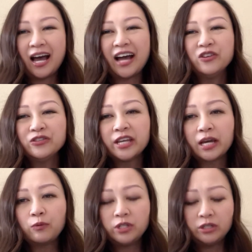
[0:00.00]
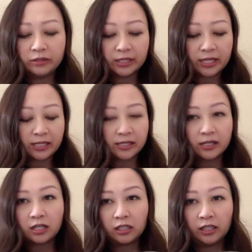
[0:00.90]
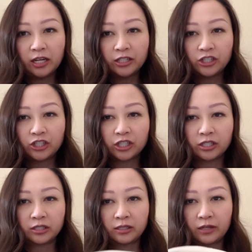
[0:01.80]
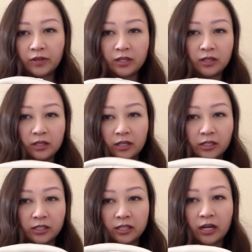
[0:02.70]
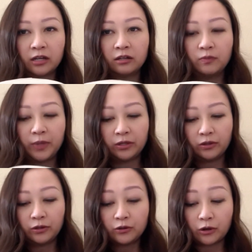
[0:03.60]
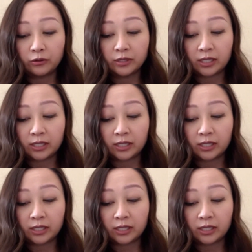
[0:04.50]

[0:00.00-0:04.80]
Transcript: I don't think I would use it as a clutch, just given the style, but who knows?